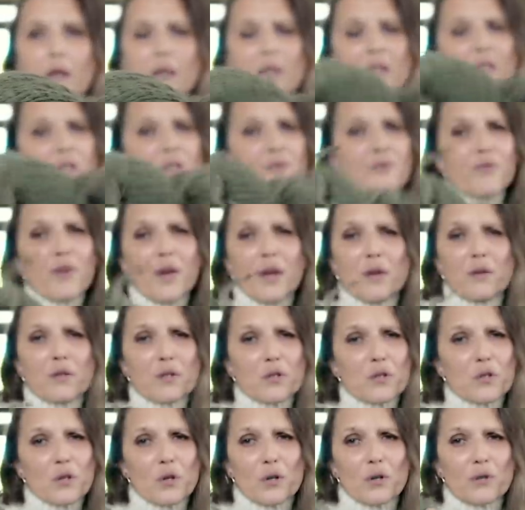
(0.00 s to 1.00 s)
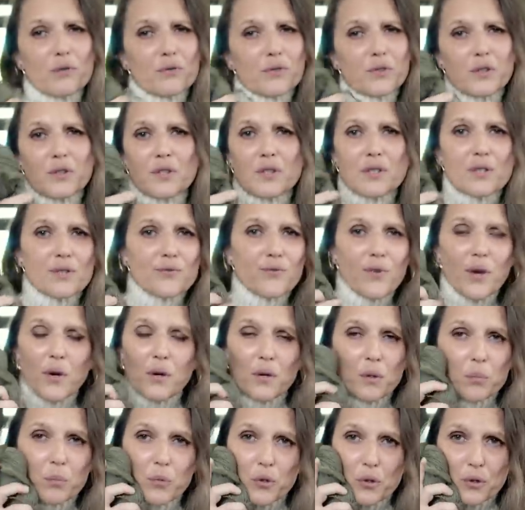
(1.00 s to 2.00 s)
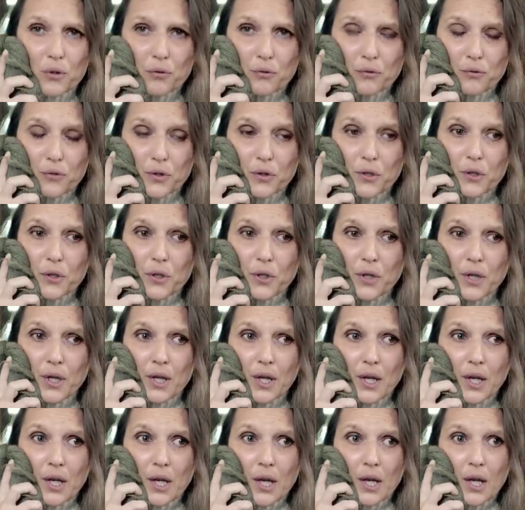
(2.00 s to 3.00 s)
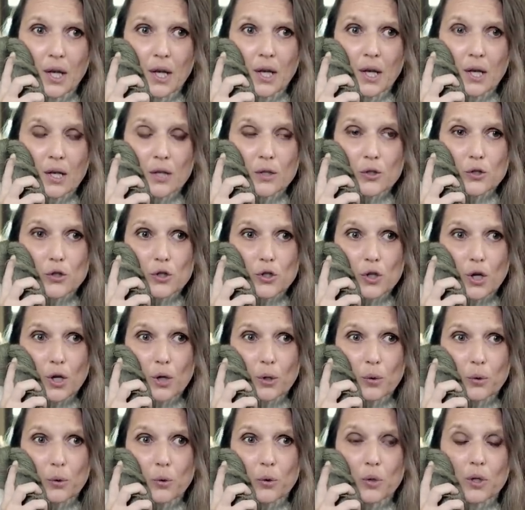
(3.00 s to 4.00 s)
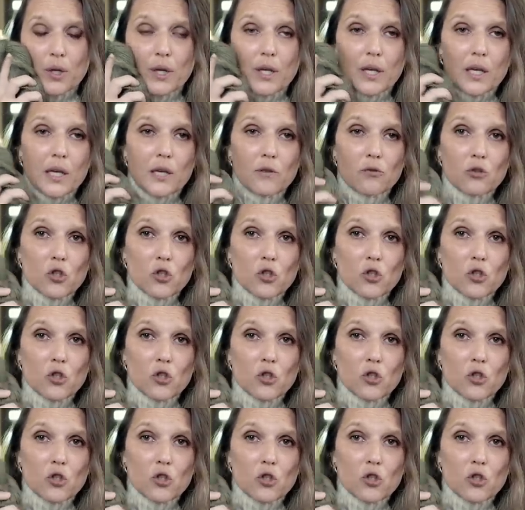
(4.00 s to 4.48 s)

It's very soft, it's very beautiful. So if